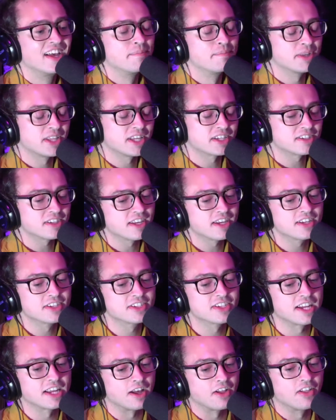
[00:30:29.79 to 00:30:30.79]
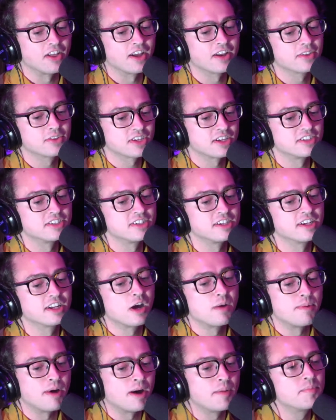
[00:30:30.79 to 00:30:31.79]
But that's the thing is, like, a lot of those guys didn't
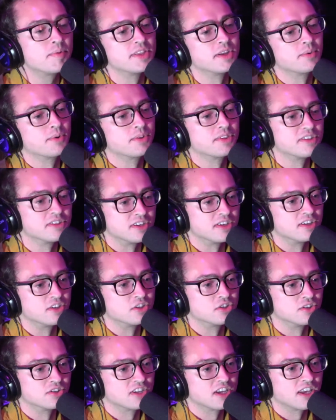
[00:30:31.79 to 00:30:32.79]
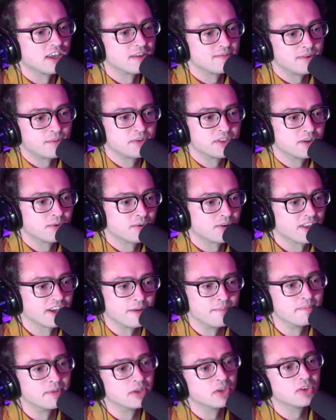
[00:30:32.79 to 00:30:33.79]
come up when there were these indie shows. They came up when there were, like,
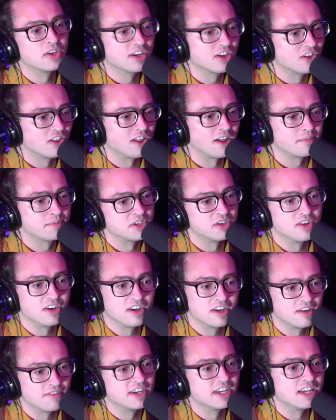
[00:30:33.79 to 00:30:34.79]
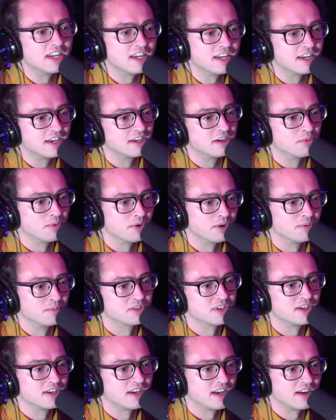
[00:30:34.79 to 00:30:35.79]
a million clubs and you didn't even need indie
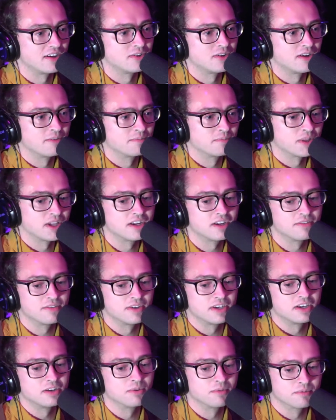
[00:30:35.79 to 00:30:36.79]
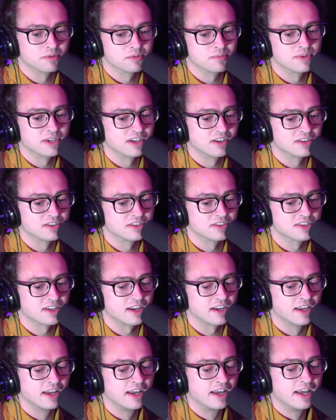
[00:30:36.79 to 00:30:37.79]
rooms. And now you have plenty of indie rooms because,
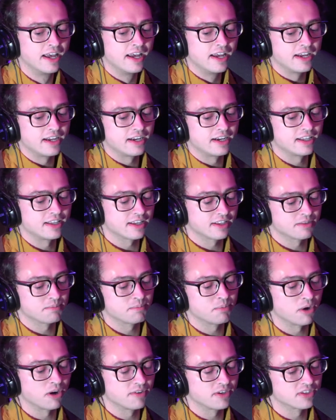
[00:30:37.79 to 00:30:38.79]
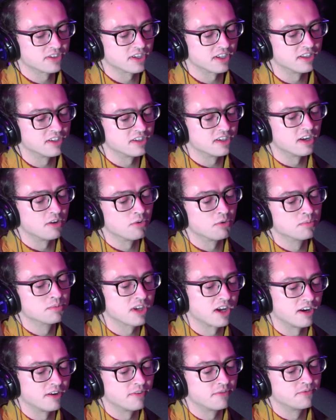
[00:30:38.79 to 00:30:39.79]
like, and I think part of it is, like, these indie rooms
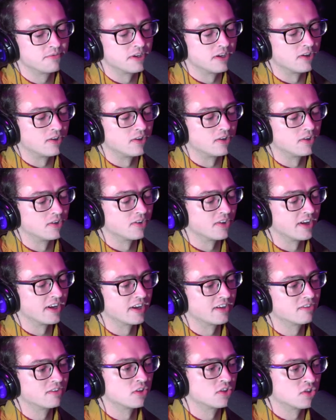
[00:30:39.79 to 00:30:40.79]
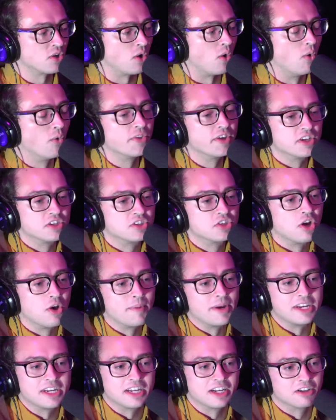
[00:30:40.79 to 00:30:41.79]
kind of fill, like, there's only so
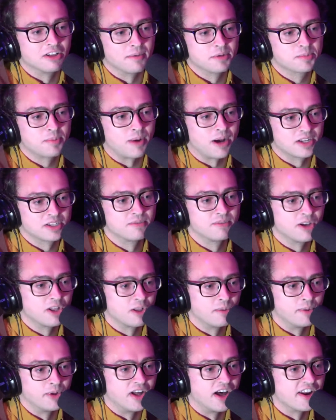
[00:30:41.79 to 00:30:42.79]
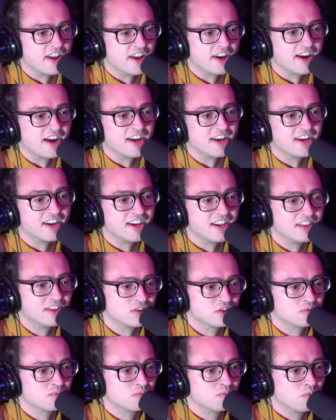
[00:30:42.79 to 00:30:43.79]
many club spots available on a night, and
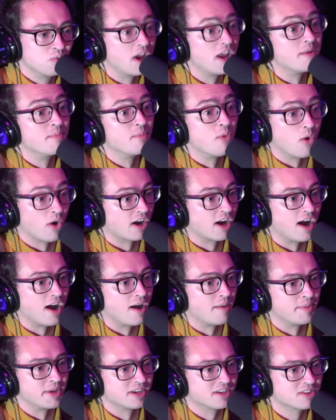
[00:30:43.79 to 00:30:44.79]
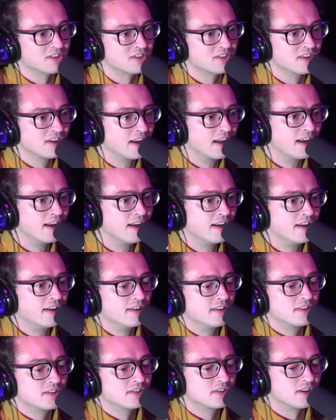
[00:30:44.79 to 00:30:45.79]
there's way more comics.
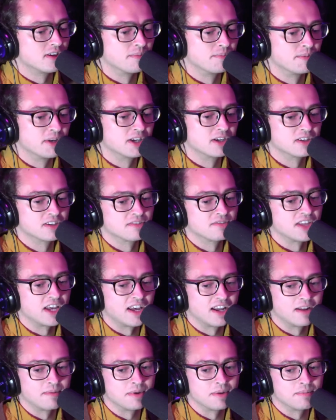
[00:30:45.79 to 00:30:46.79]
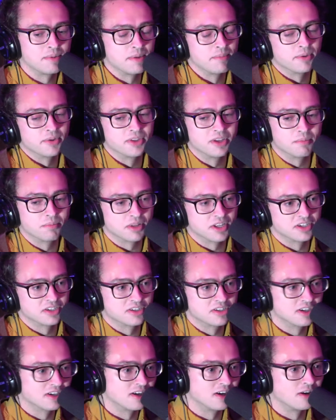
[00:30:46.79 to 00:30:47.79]
Yeah. So because of that, I mean, people need
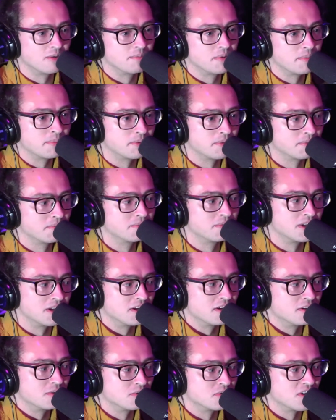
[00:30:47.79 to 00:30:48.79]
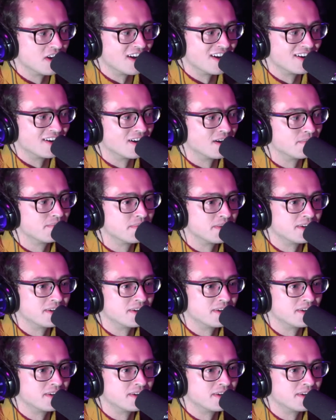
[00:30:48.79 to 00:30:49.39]
places to go. People need to do stand-up.